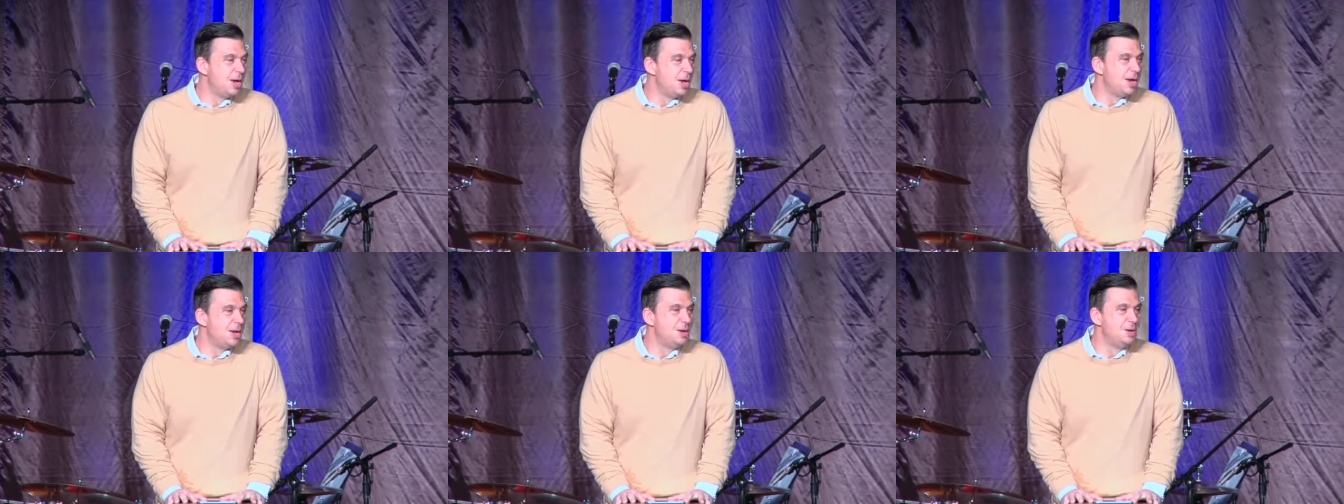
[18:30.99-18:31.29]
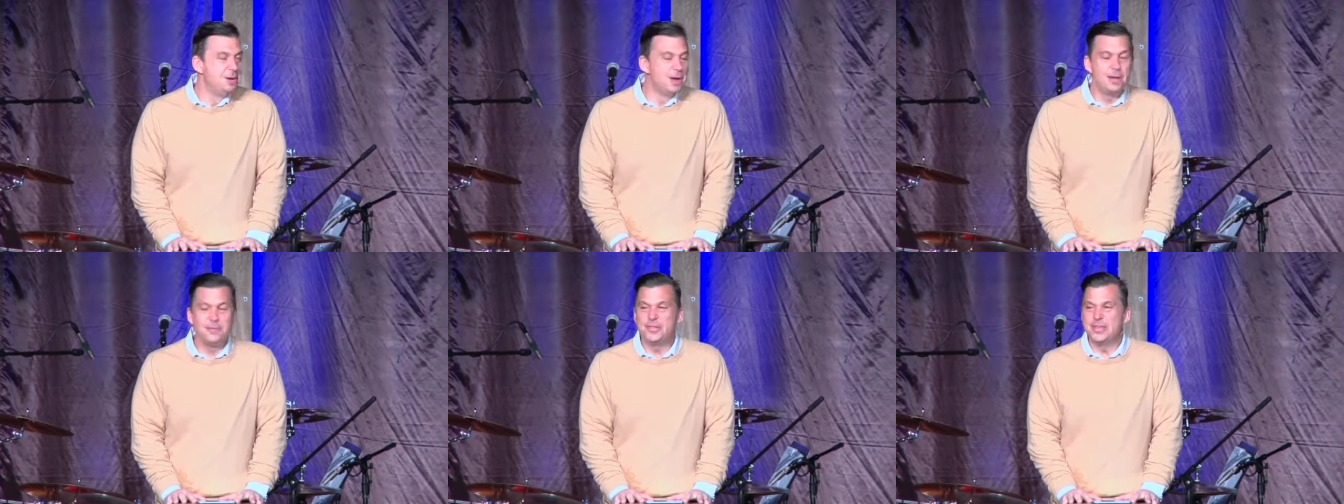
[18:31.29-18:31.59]

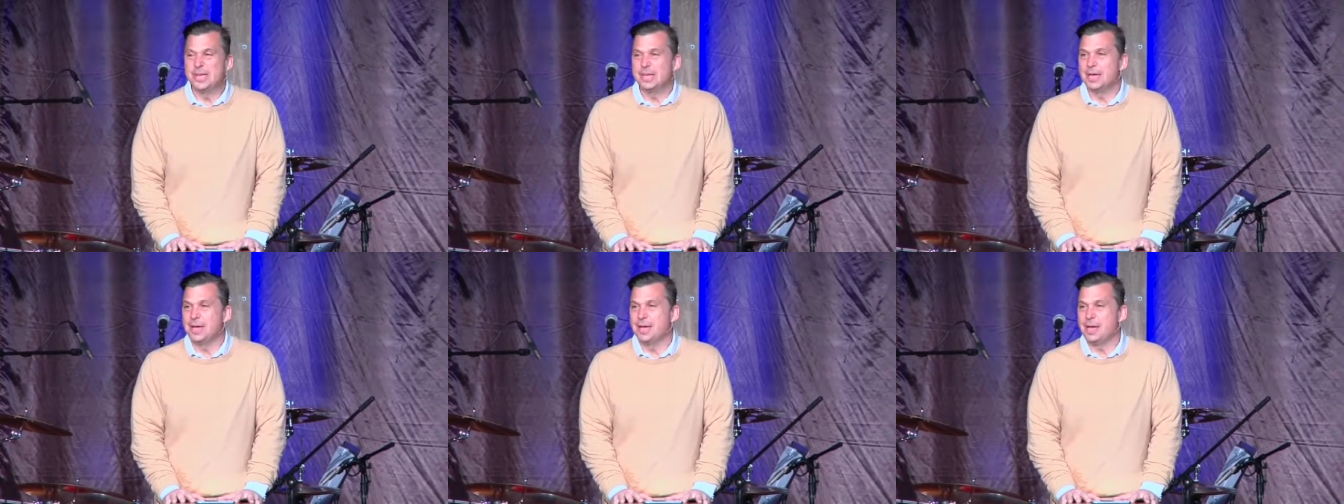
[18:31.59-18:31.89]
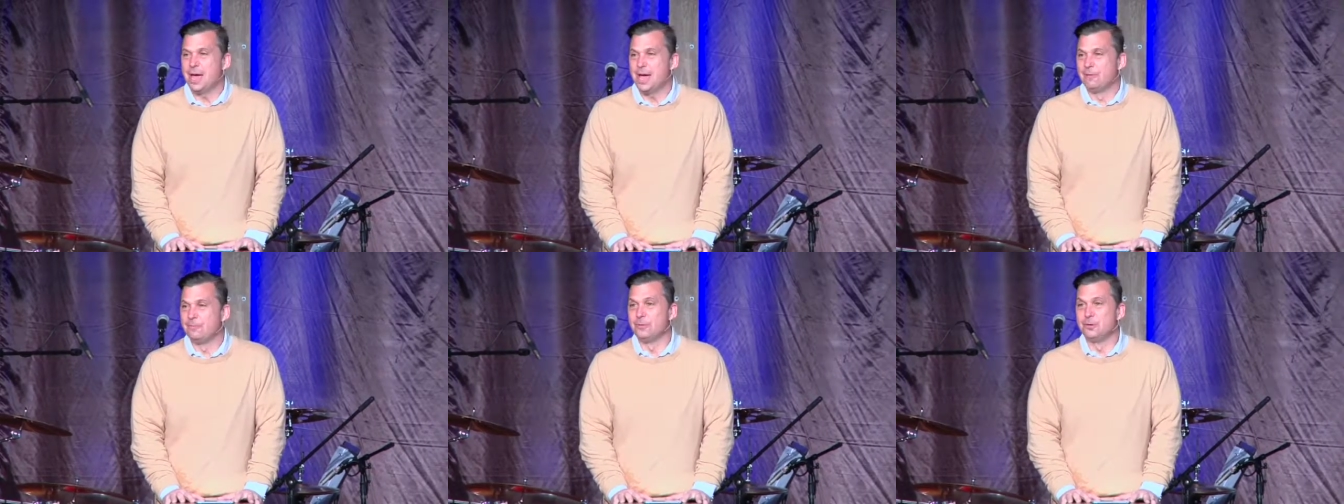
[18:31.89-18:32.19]
nothing
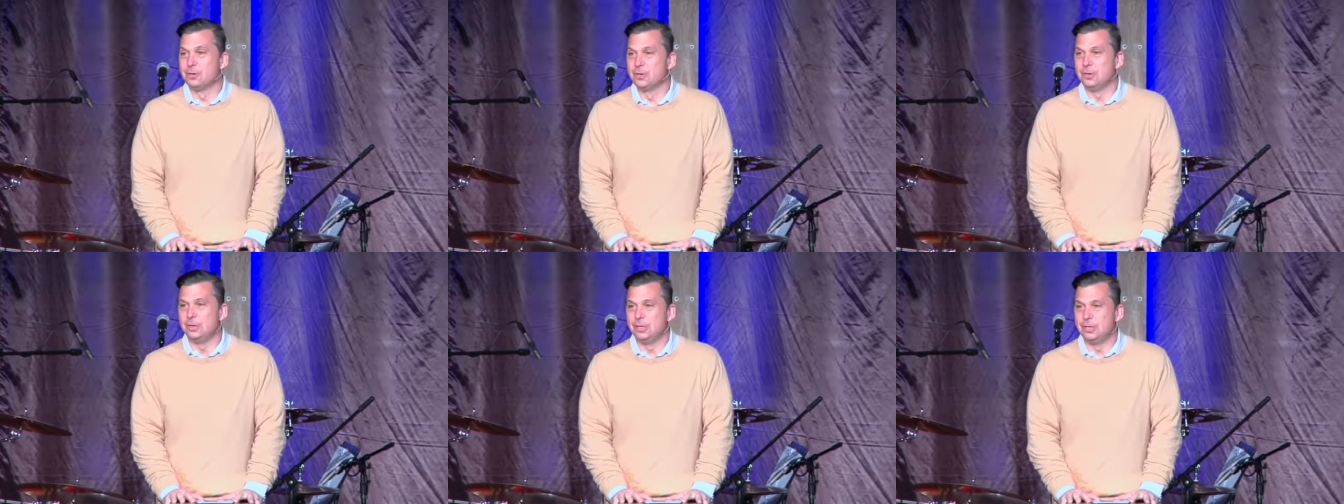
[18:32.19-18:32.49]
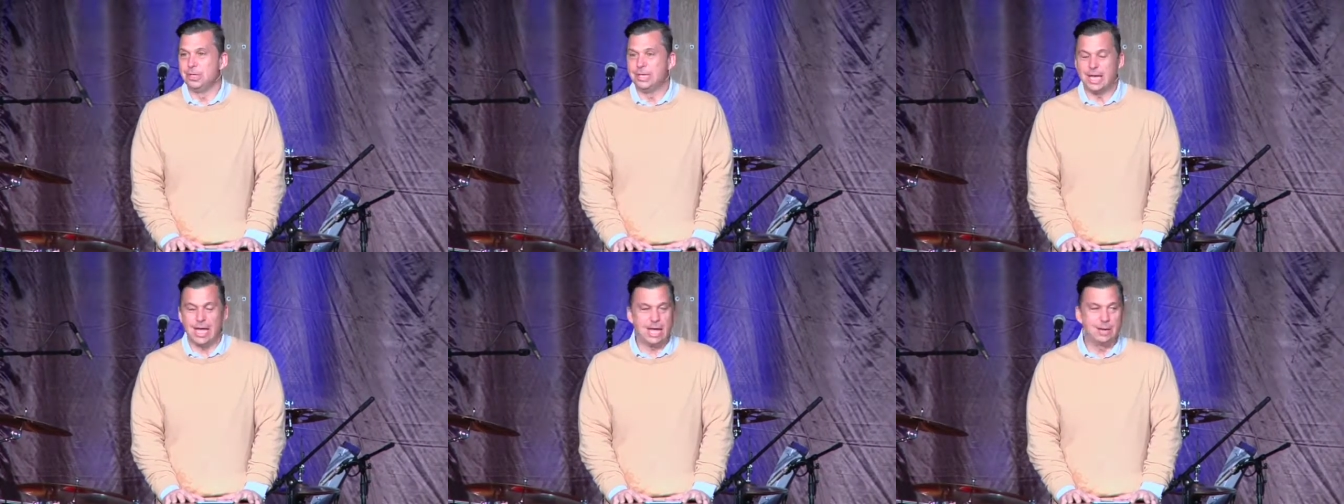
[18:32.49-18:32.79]
ever
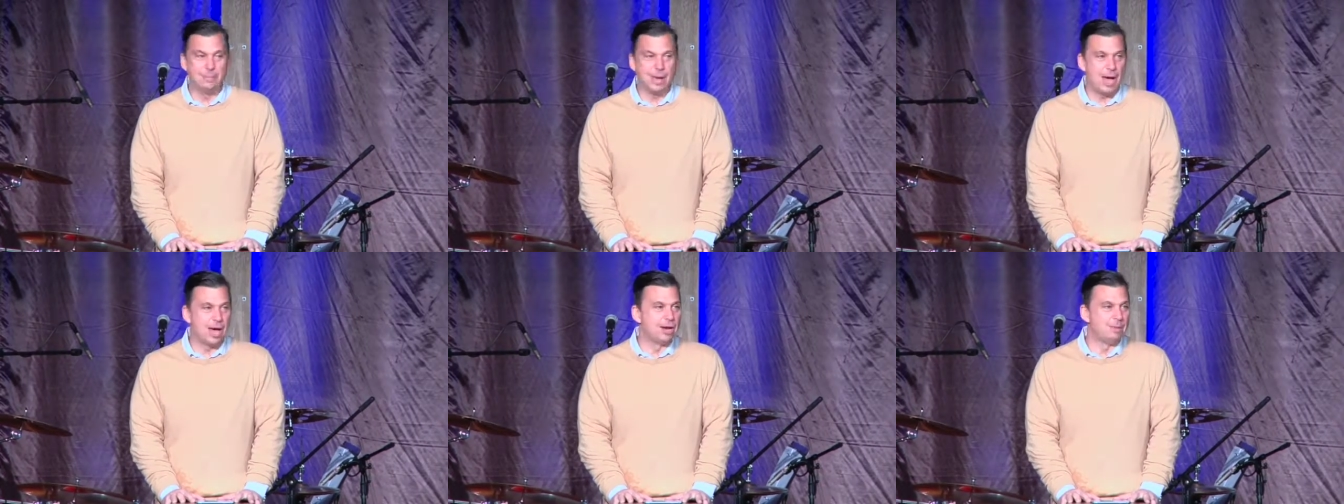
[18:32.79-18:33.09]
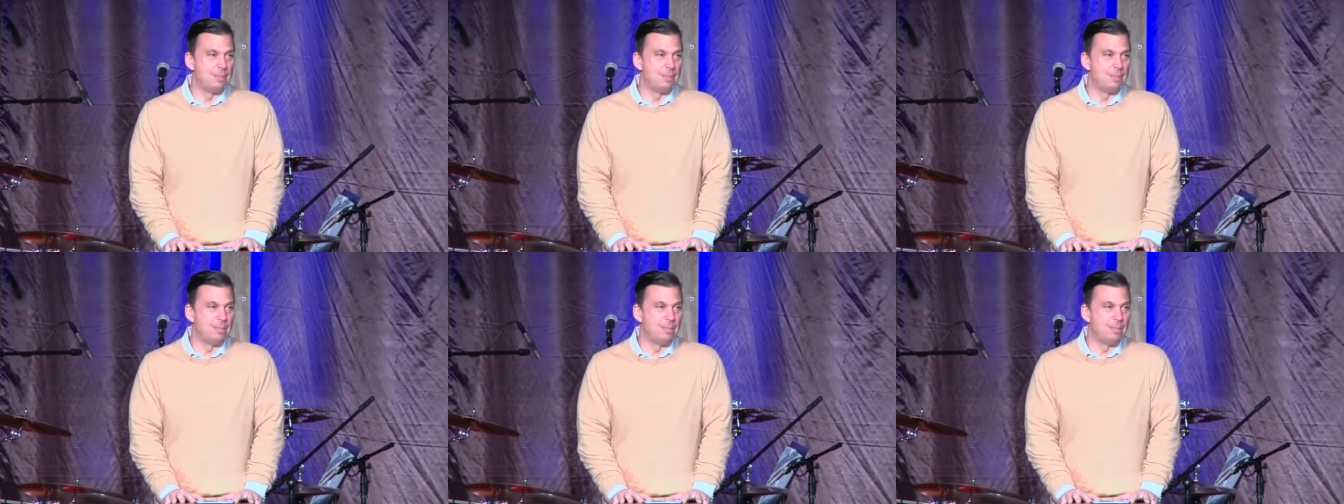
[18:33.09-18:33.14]
good came out of